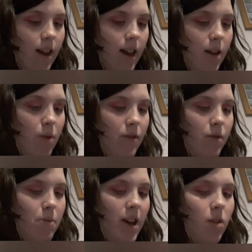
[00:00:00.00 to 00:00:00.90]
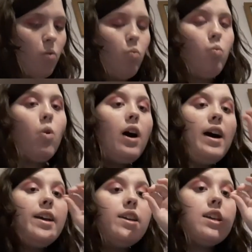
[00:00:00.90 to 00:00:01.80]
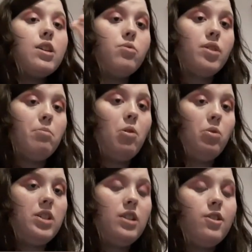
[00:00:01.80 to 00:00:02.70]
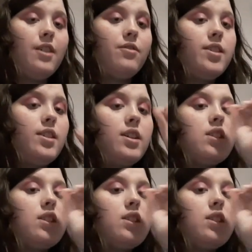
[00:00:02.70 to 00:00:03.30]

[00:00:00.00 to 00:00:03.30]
It went from being, why are you supporting Jeffery Star,